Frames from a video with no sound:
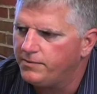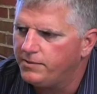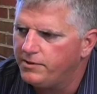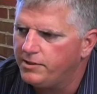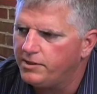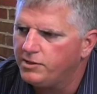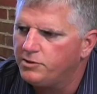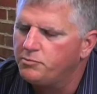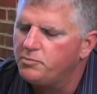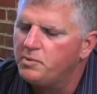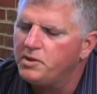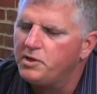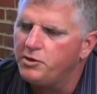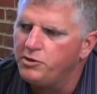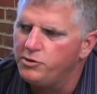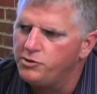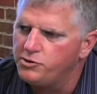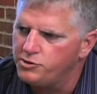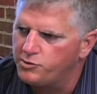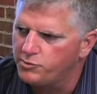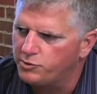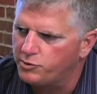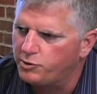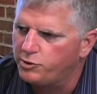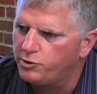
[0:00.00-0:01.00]
it'll be
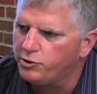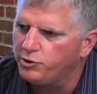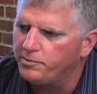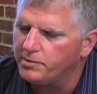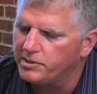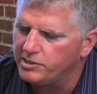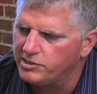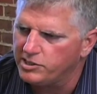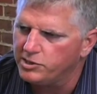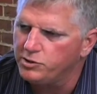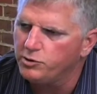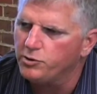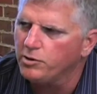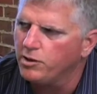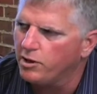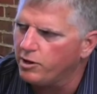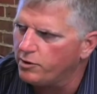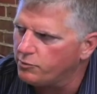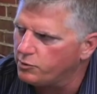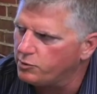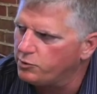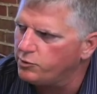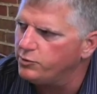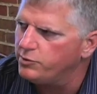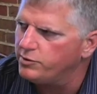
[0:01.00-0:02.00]
huge in recruiting because they do a lot of
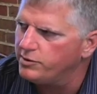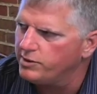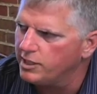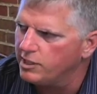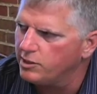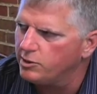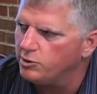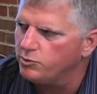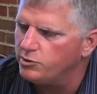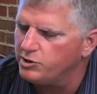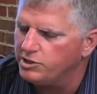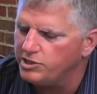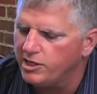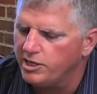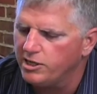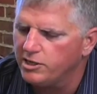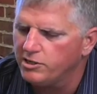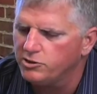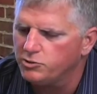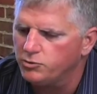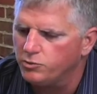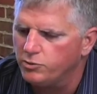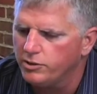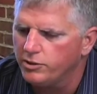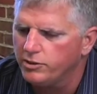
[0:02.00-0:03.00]
recruiting down in Louisiana
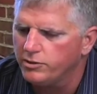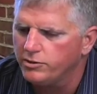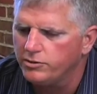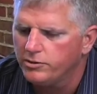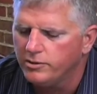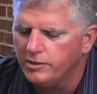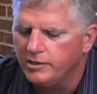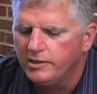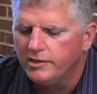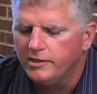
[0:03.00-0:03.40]
as well.